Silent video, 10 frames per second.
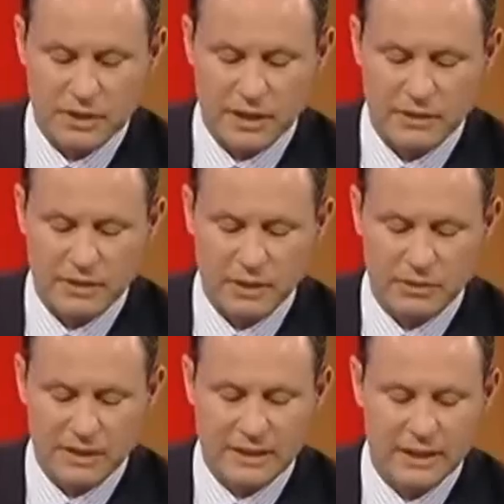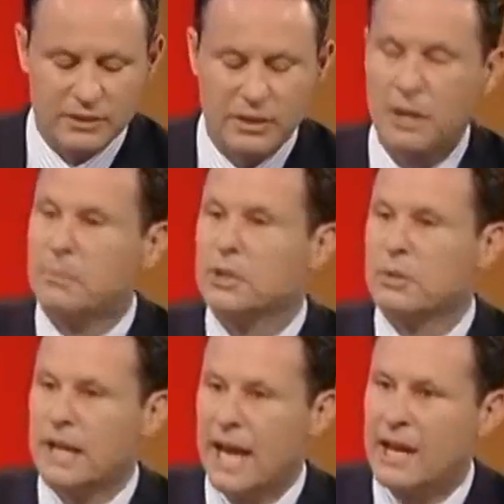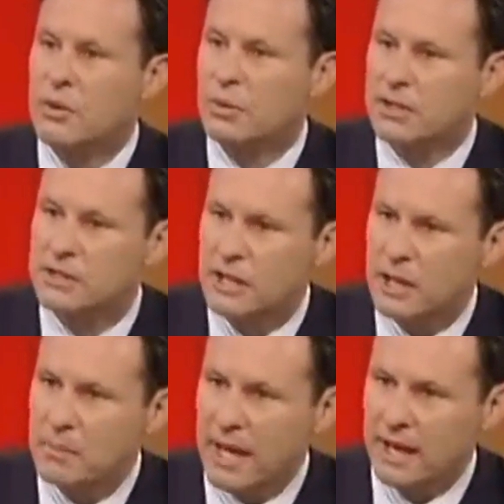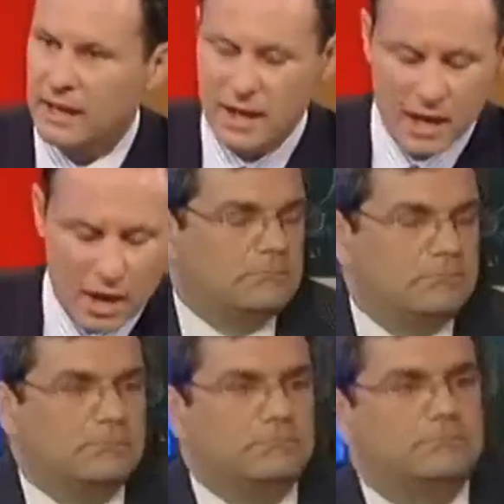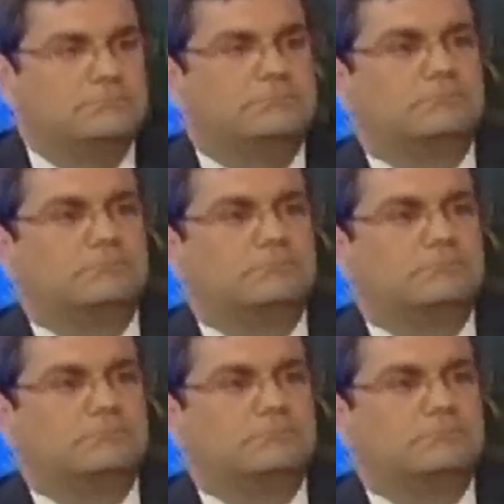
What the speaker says: a deal done between ACORN and Citibank where up to